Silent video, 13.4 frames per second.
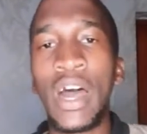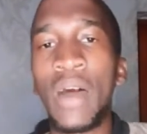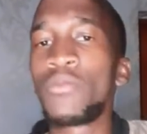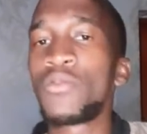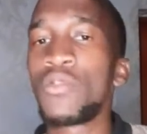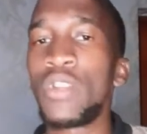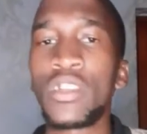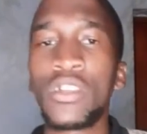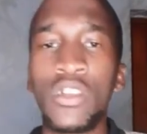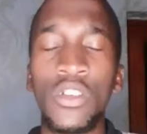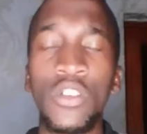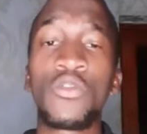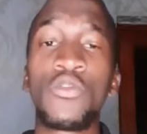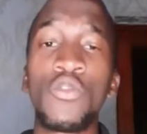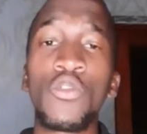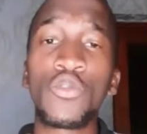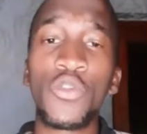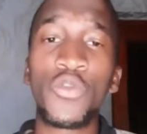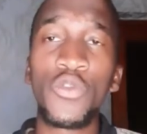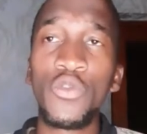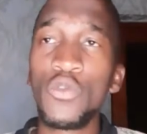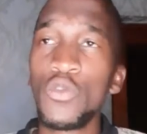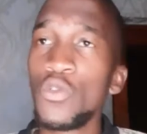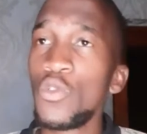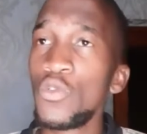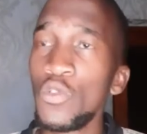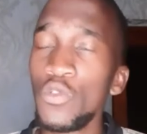So like, to those of you
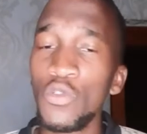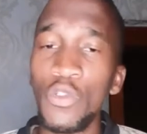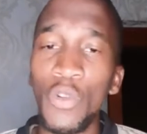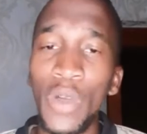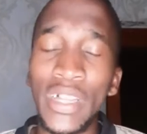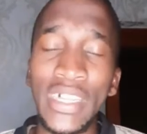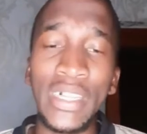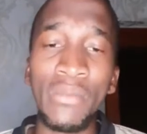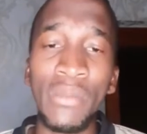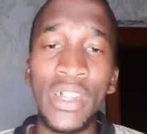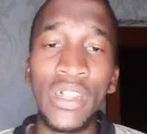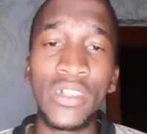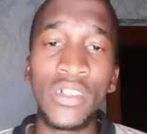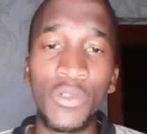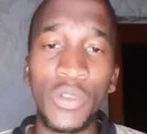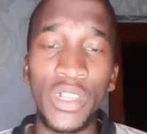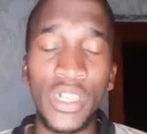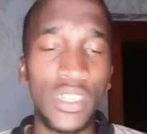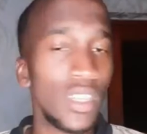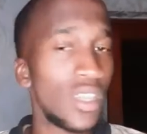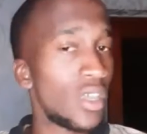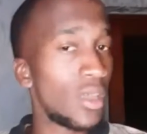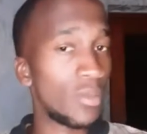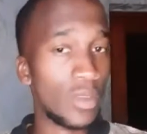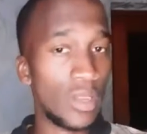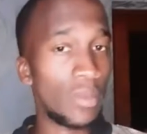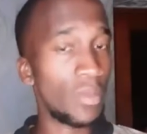who don't know what email etiquette is,
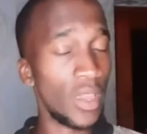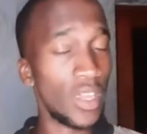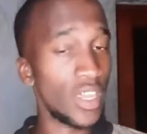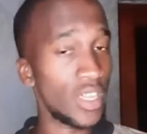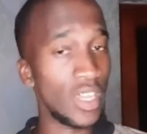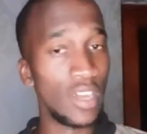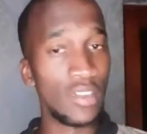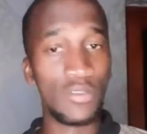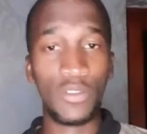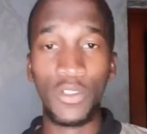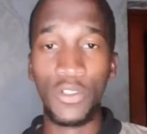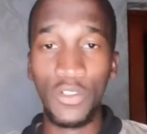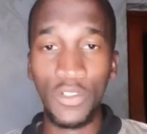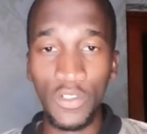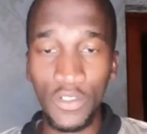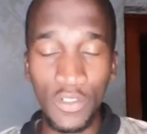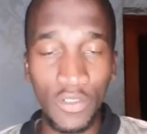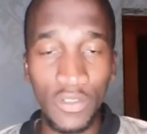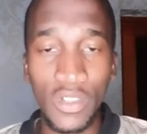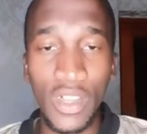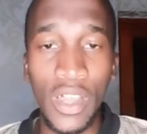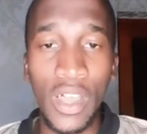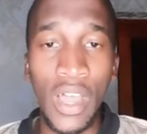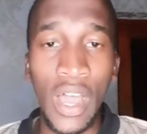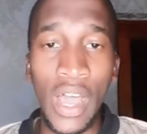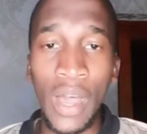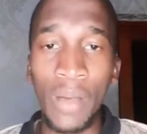I'm gonna break it down for you.
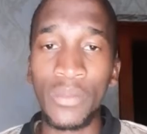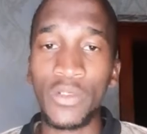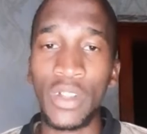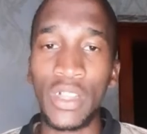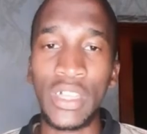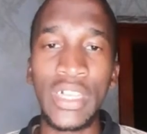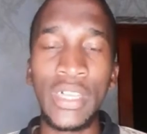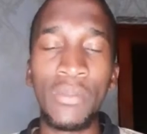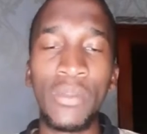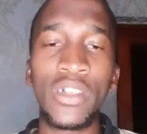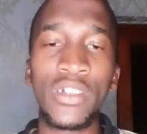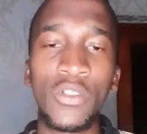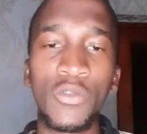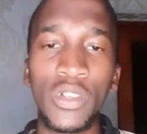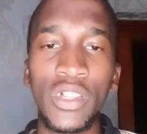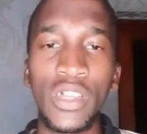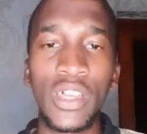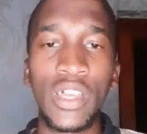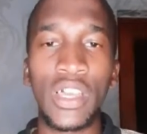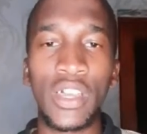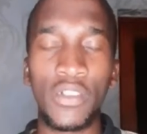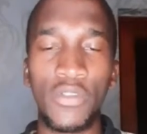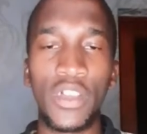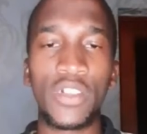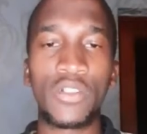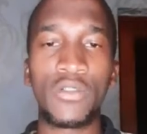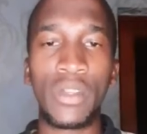So like, email etiquette
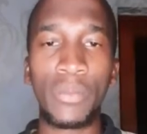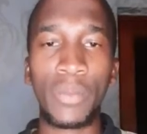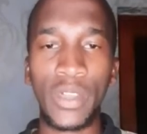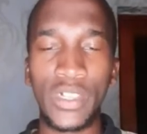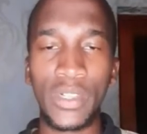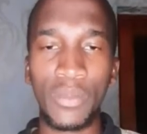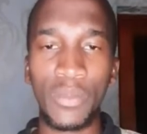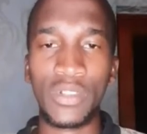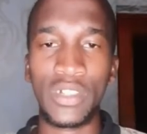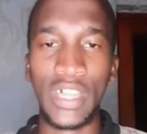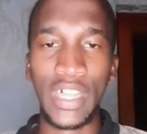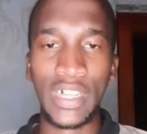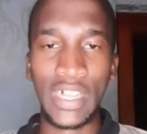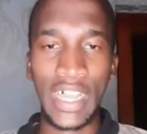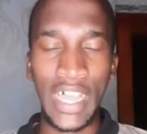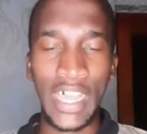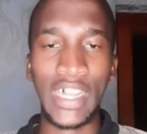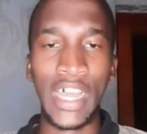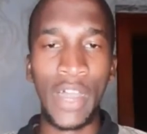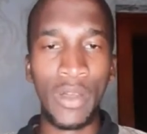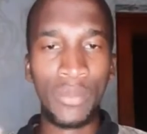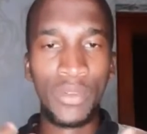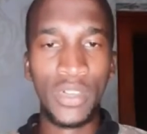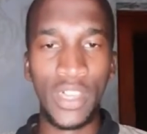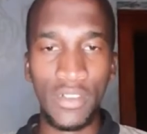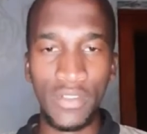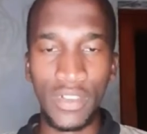refers to the principles that guide our
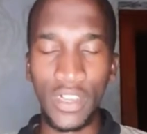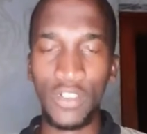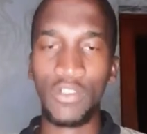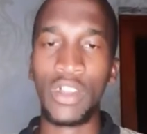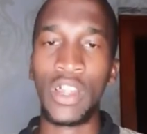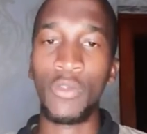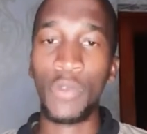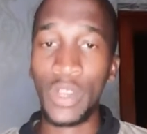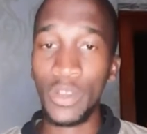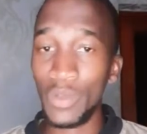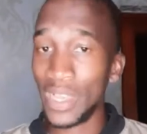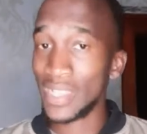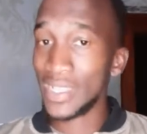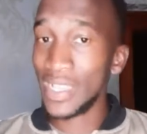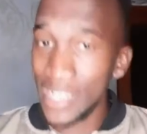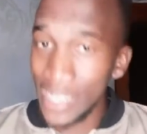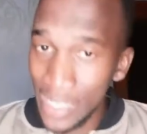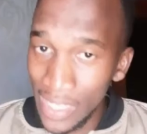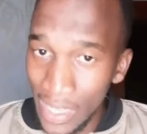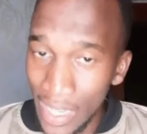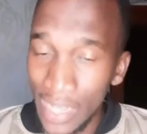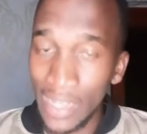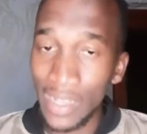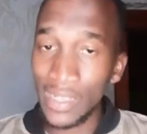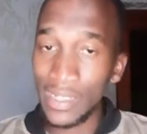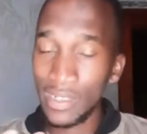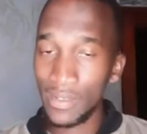behavior. Like when we are sending and
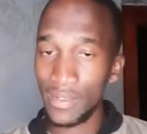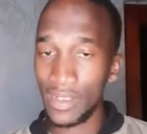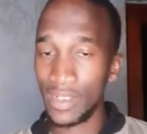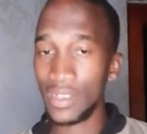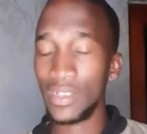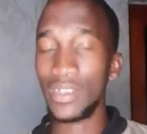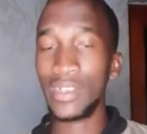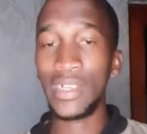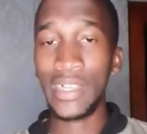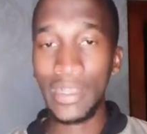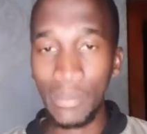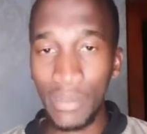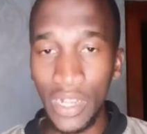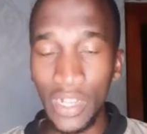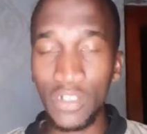receiving emails.